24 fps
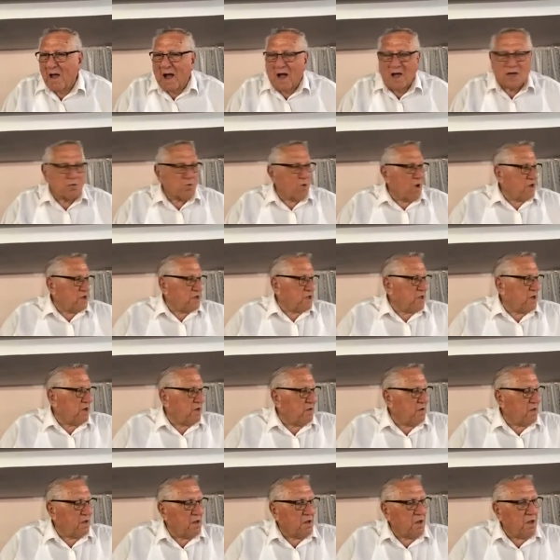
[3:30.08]
I was watching
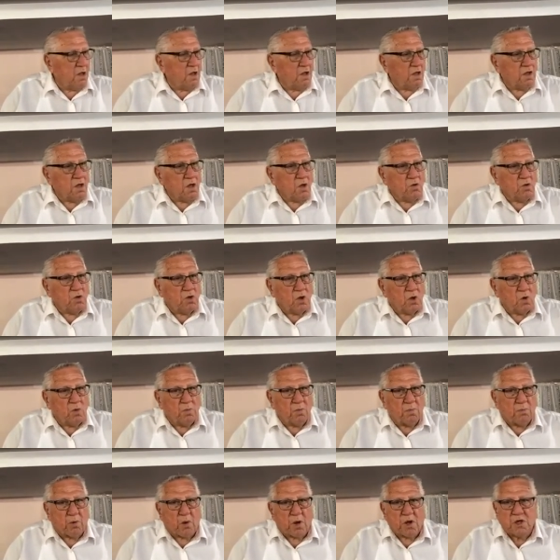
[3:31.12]
the uh,
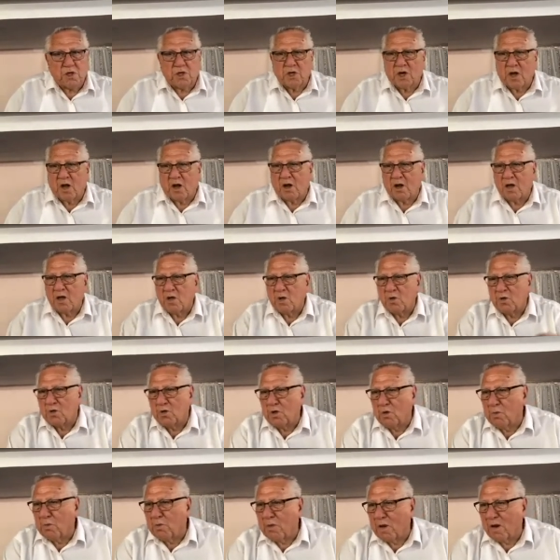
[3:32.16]
YouTube preaching on the
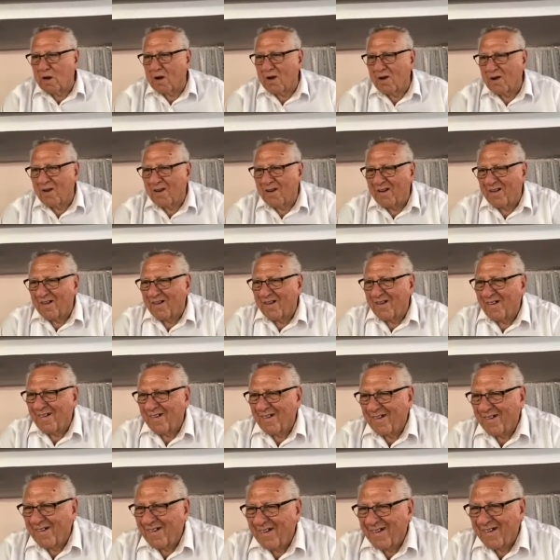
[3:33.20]
YouTube here,
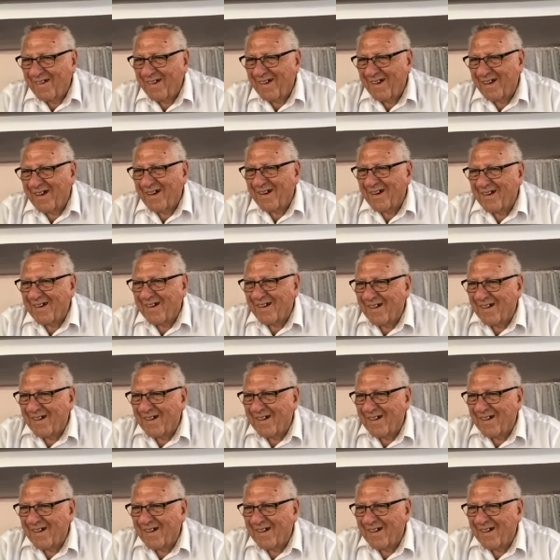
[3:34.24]
and.